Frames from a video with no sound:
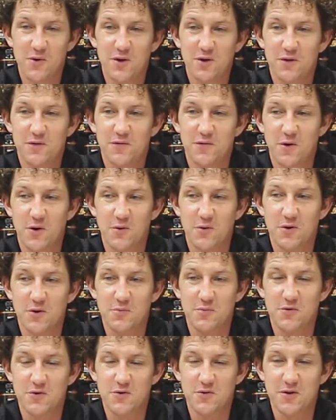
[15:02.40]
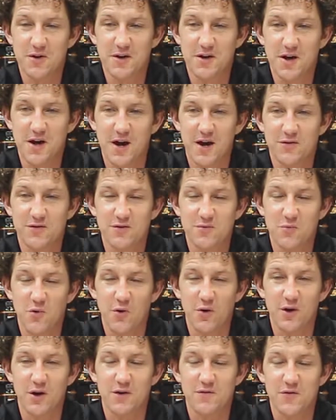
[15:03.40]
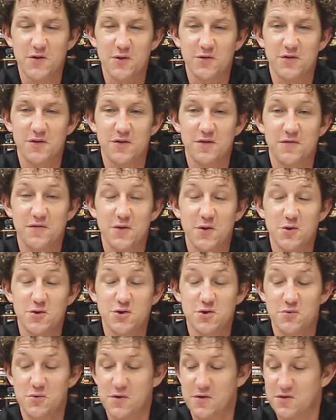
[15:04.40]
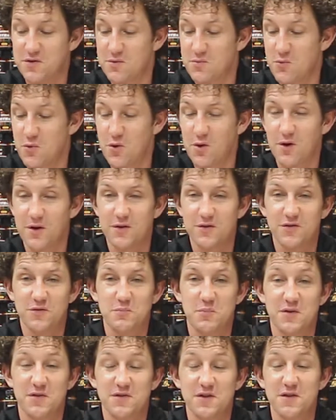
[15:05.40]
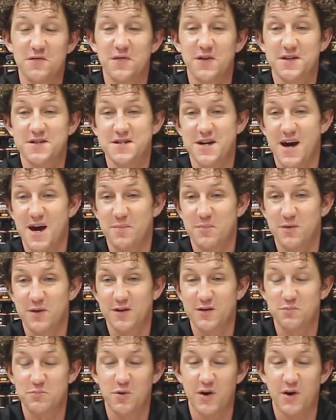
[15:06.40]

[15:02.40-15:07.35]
we look forward to doing some more interviews in the future with some more specific topics.